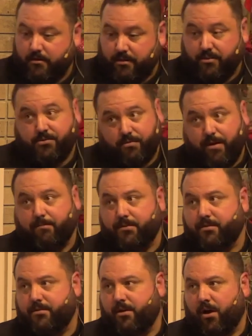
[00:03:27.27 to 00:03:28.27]

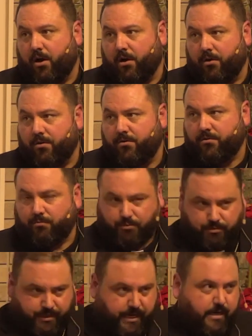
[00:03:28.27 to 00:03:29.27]
disrupts our
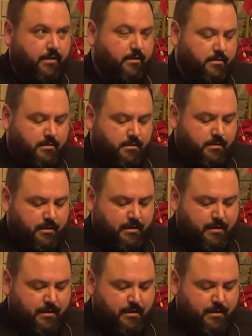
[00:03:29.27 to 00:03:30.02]
routines